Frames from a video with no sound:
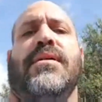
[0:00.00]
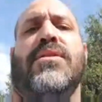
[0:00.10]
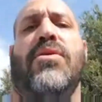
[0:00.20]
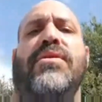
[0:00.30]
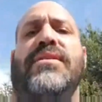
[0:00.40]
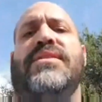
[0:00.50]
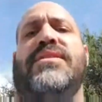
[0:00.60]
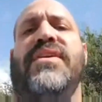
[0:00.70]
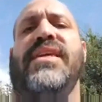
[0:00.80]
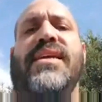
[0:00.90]

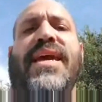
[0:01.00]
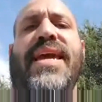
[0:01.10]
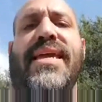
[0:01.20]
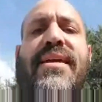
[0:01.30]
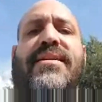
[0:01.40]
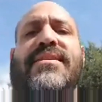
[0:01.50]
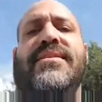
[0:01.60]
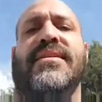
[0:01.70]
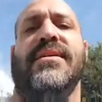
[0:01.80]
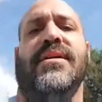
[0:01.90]
Lawrence V. Hey,
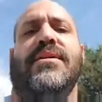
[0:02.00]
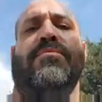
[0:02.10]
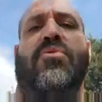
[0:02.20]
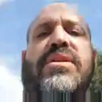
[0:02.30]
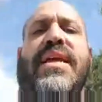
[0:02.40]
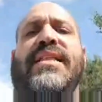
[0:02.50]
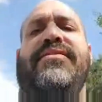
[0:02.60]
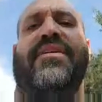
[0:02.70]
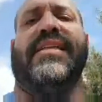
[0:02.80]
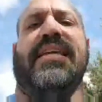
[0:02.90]
morning,
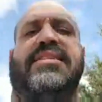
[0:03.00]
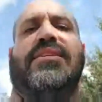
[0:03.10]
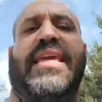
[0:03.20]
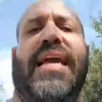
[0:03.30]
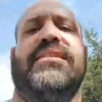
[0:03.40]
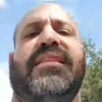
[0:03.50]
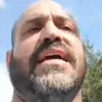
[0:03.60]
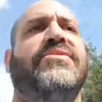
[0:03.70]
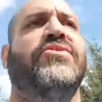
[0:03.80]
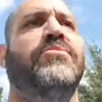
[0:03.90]
Elliot. Finally get to catch a
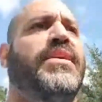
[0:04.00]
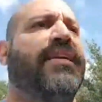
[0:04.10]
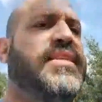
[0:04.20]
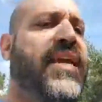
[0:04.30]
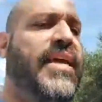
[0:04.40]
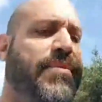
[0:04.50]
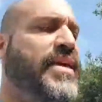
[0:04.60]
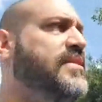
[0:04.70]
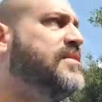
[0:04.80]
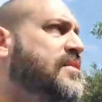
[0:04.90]
live stream again. Yeah,
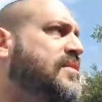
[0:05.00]
man.